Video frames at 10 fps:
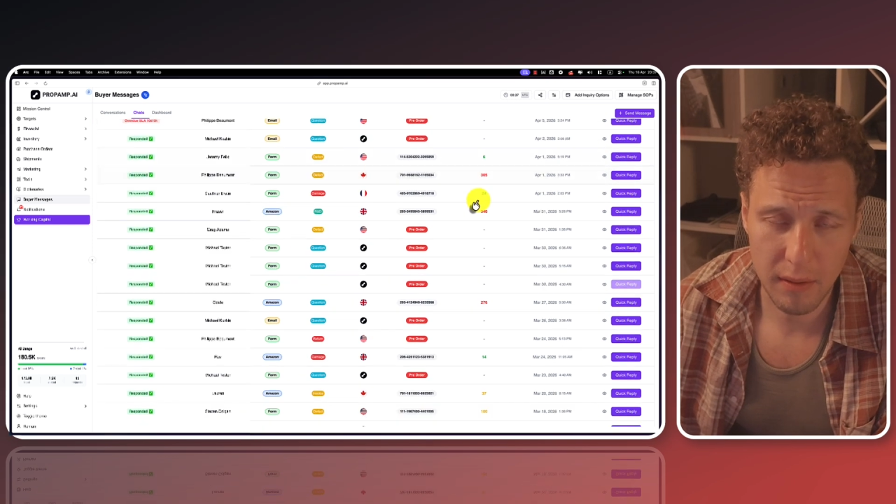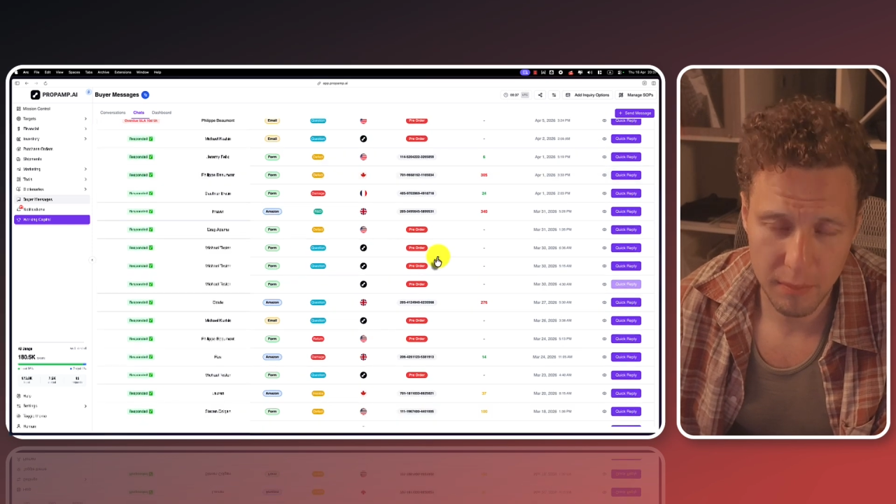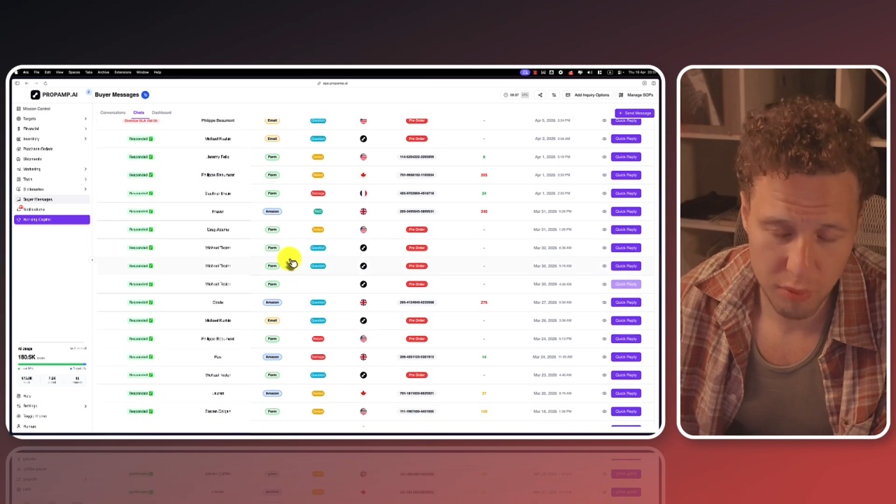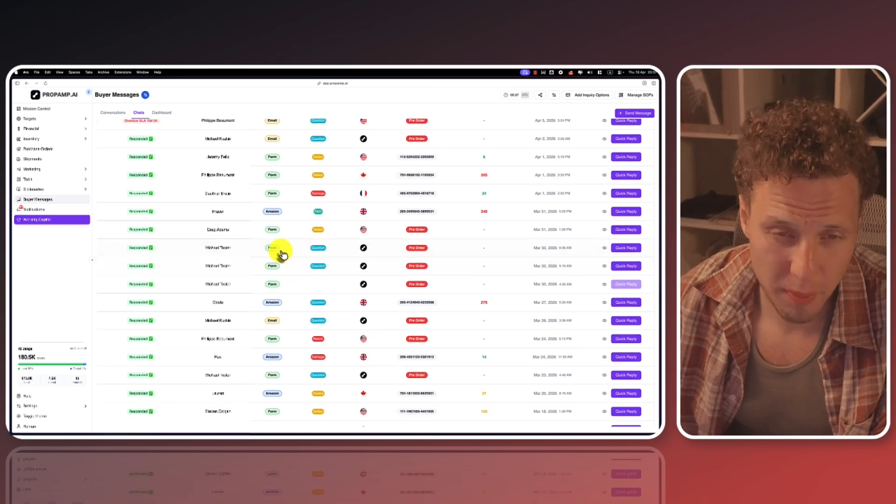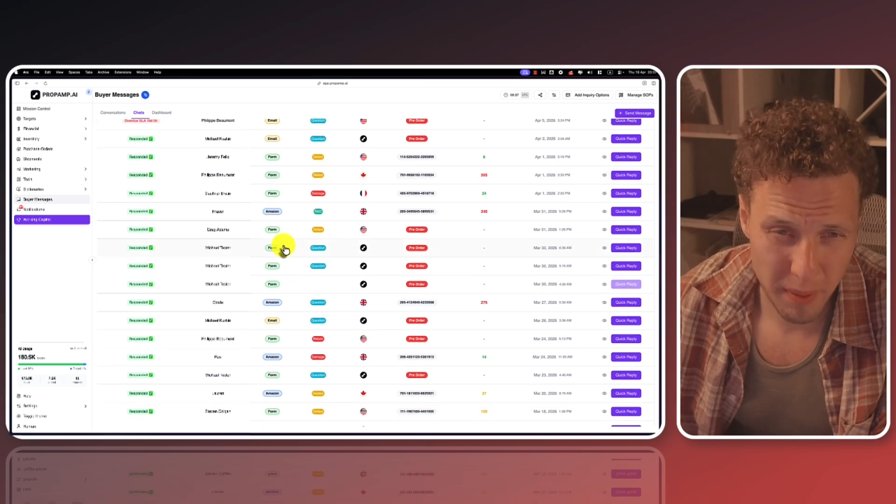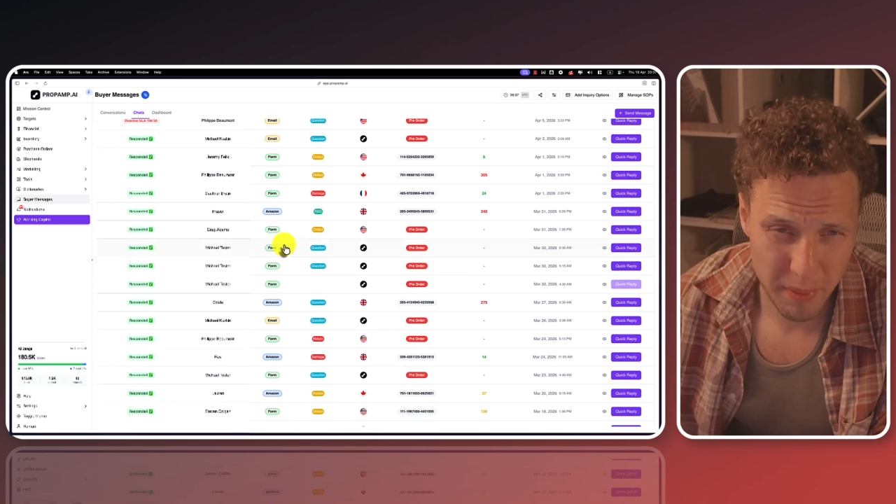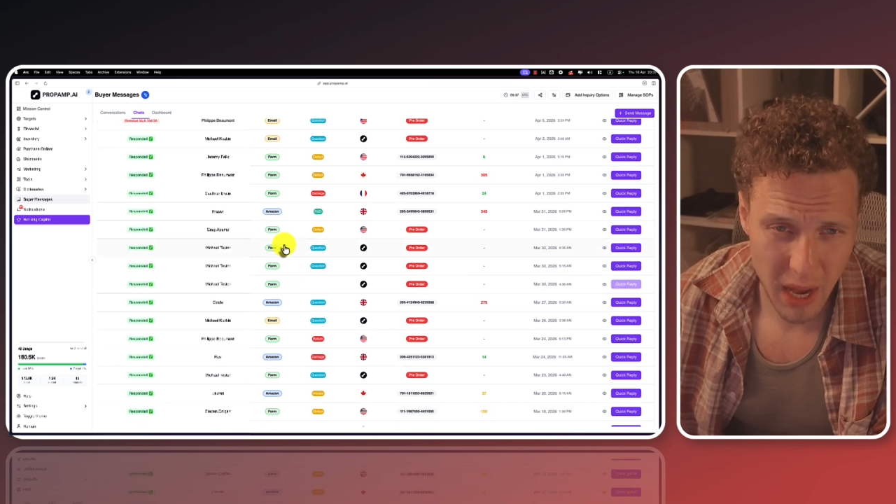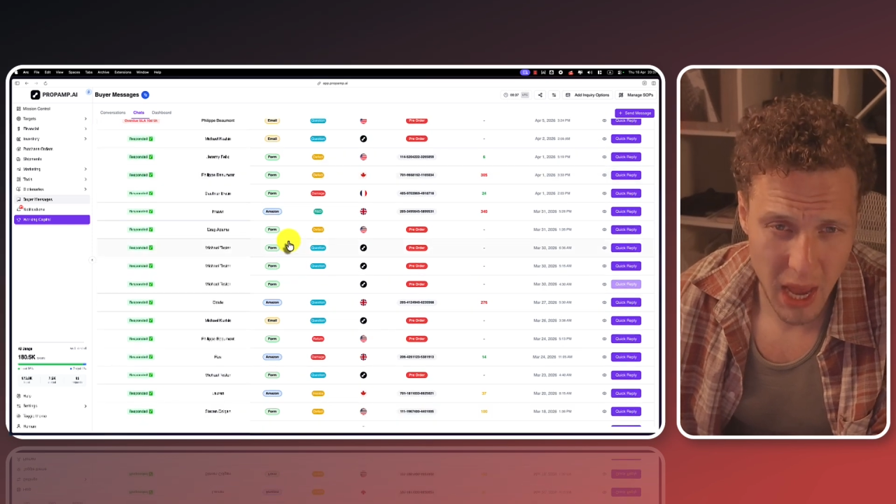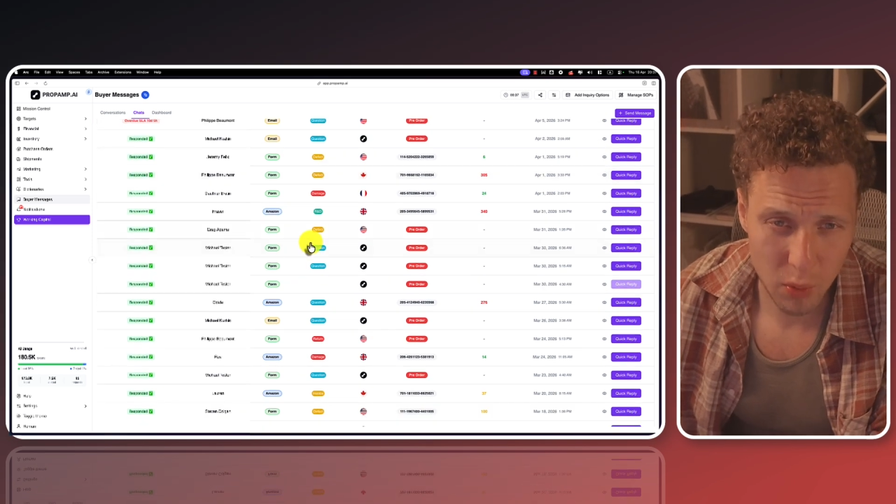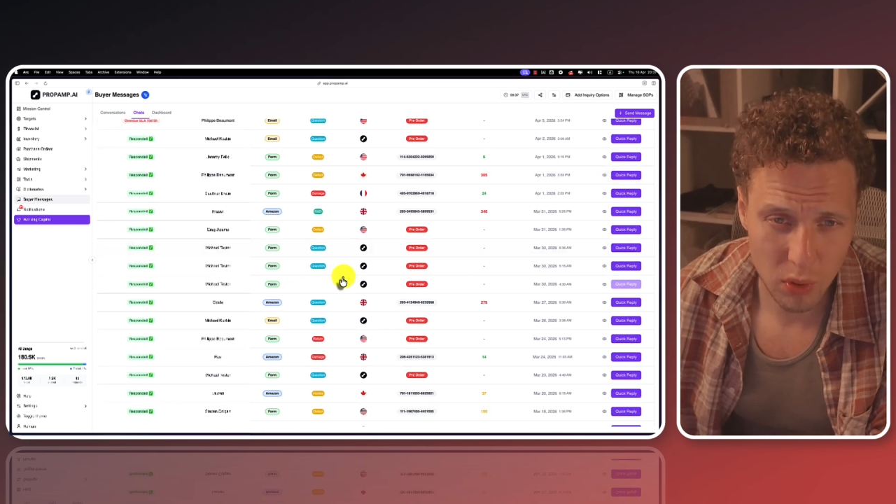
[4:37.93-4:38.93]

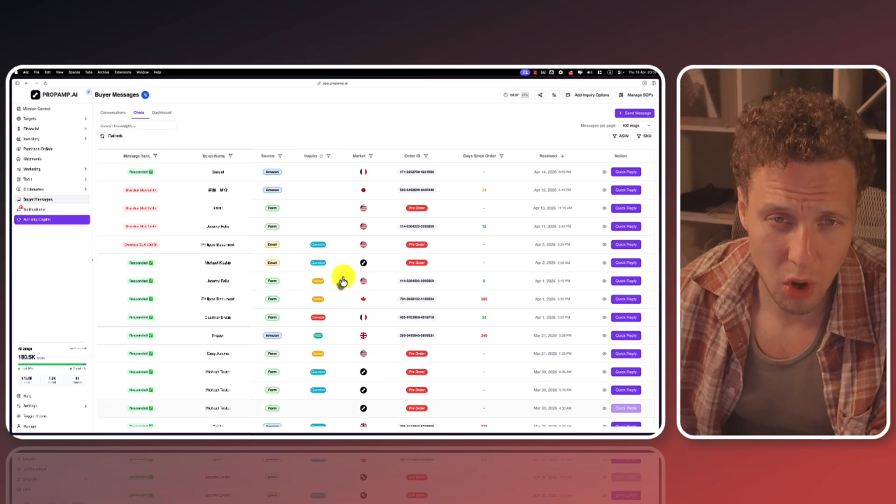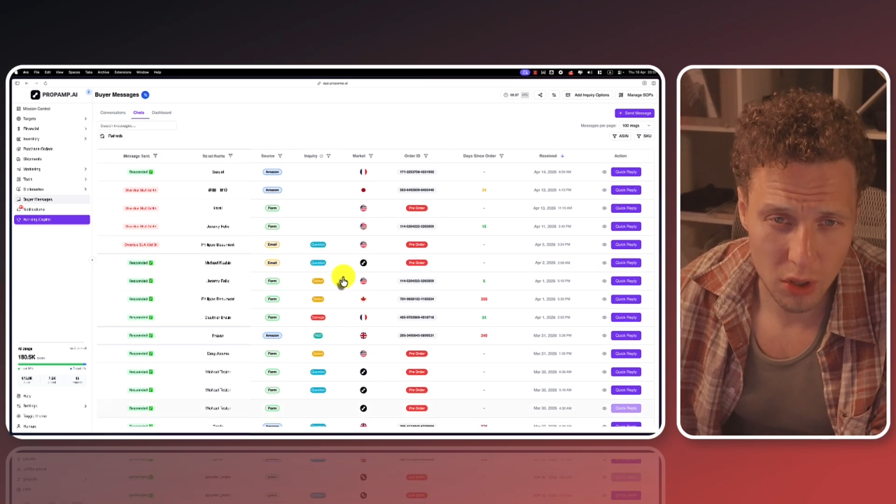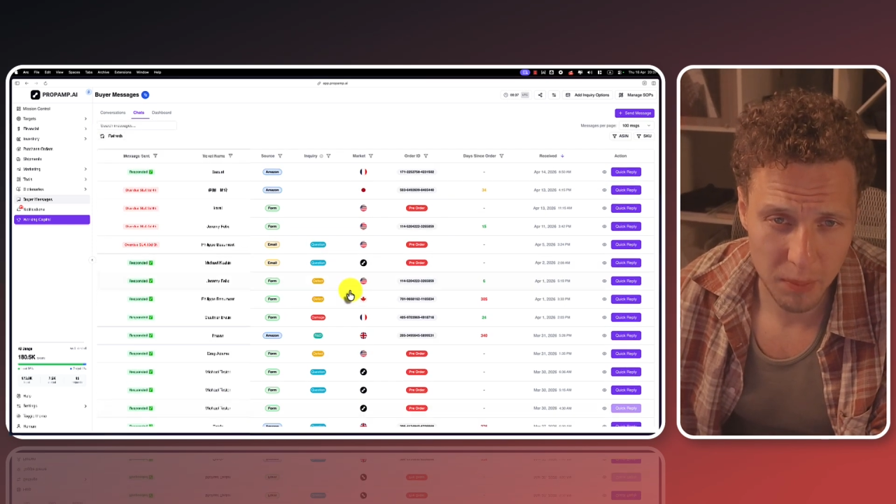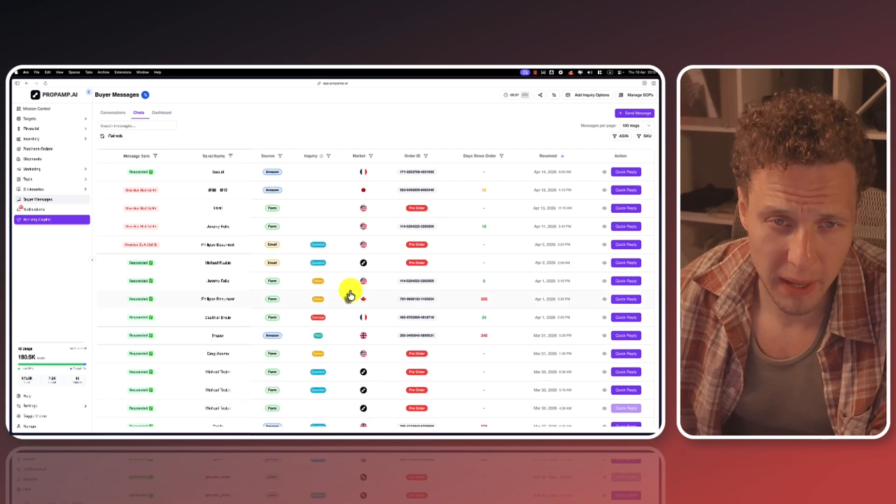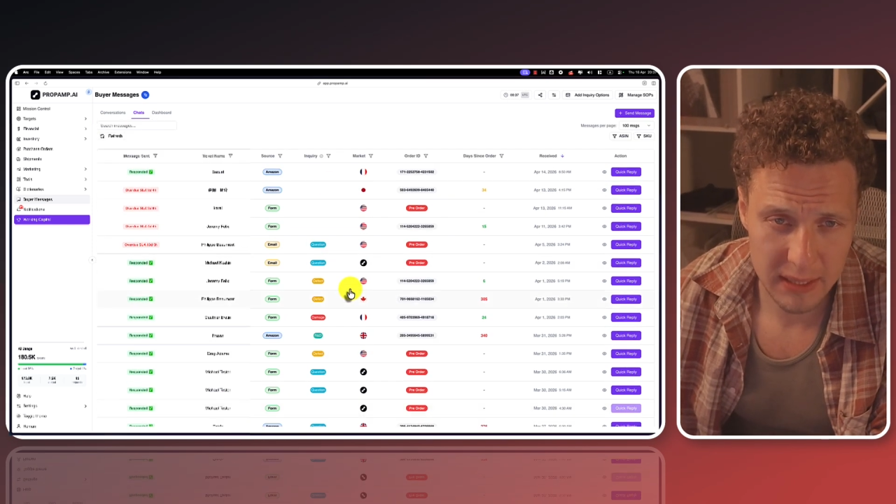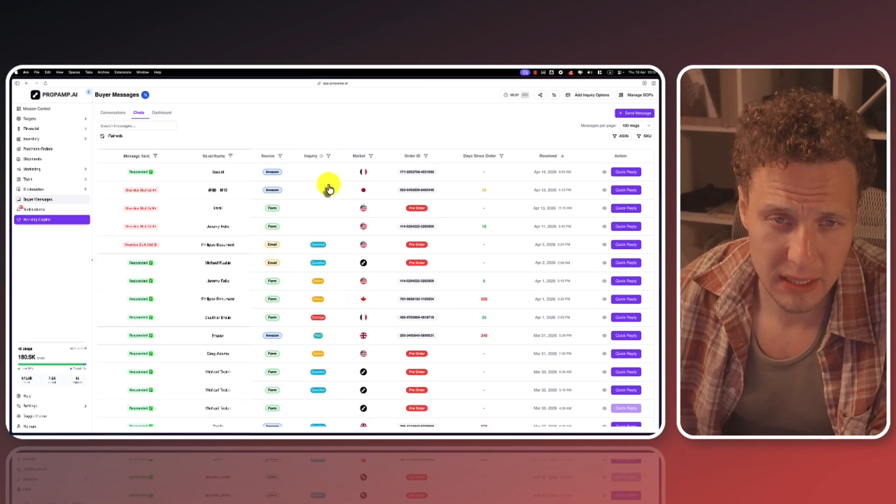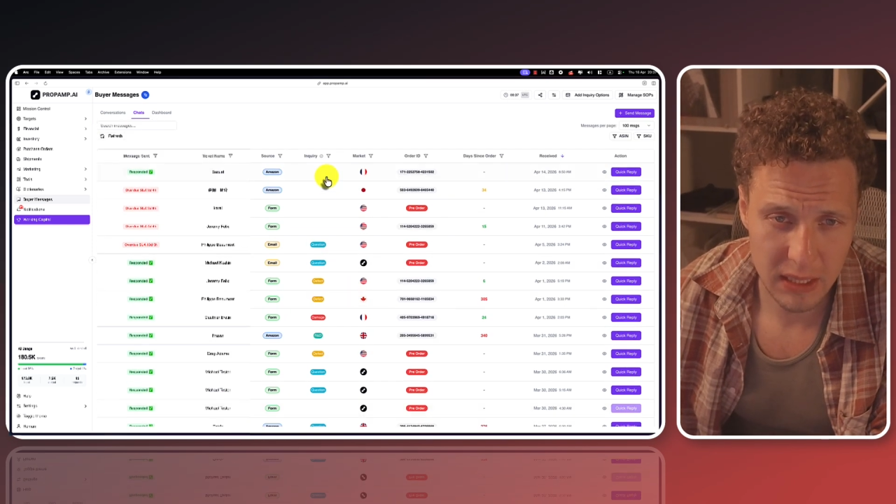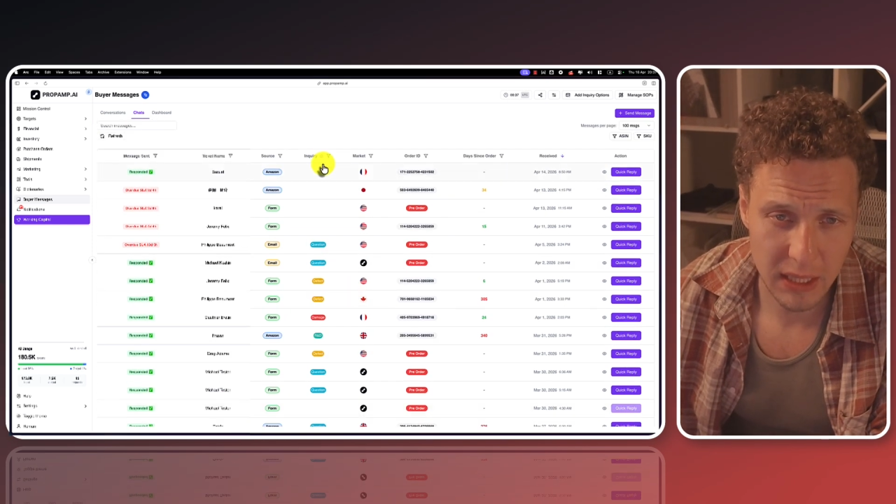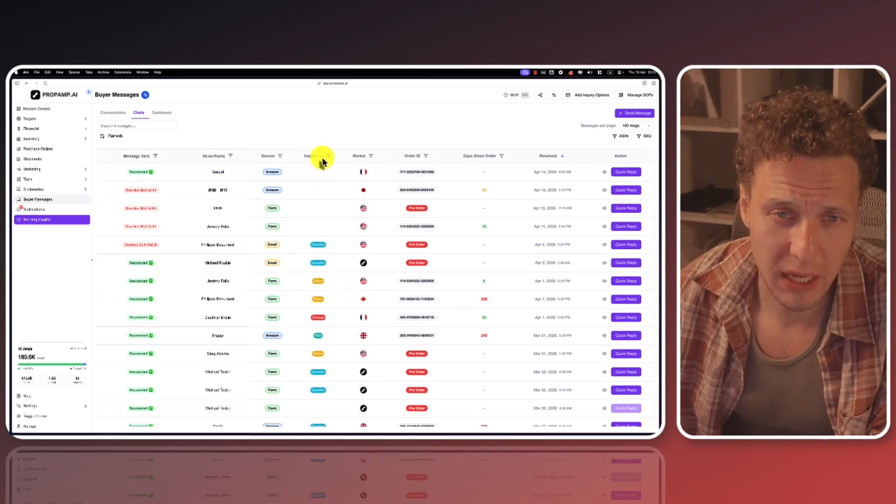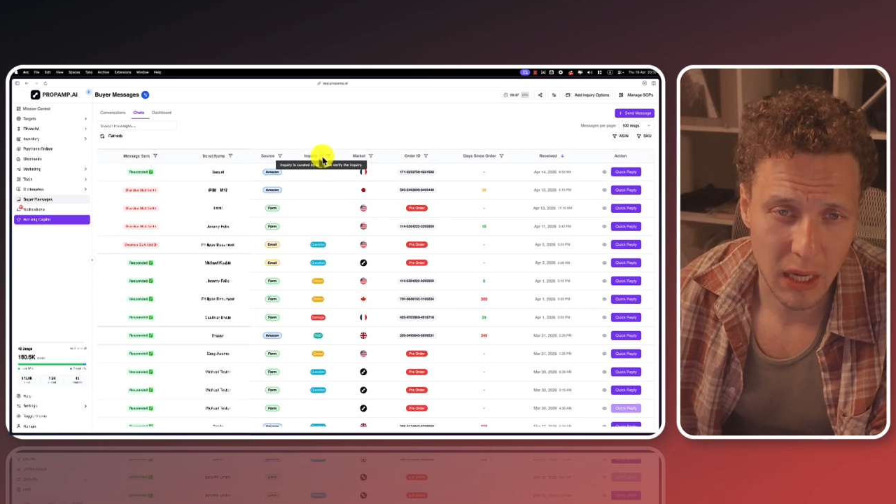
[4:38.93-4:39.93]
PROPAMP.ai will
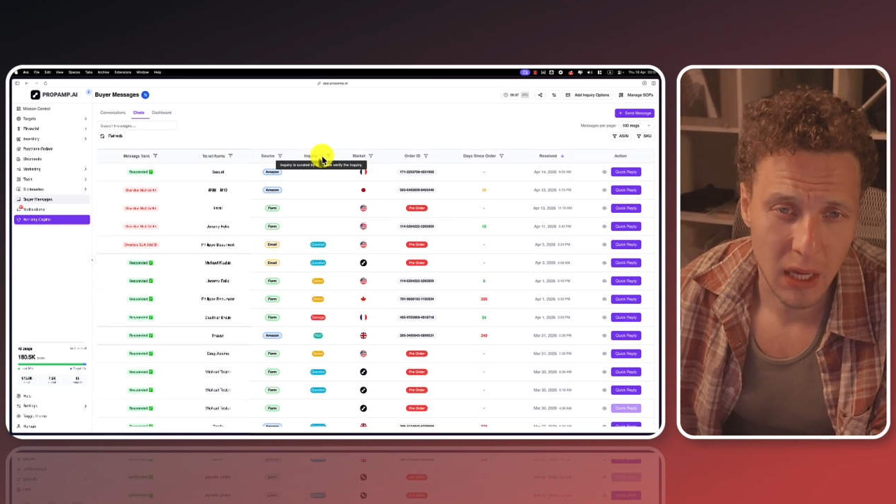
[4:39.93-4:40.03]
automatically